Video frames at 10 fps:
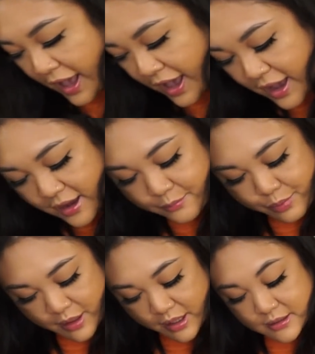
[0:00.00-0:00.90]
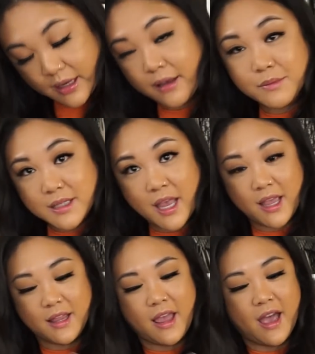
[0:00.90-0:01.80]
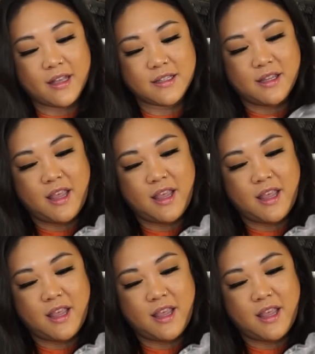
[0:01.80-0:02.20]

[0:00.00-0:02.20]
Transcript: And because I'm saying that,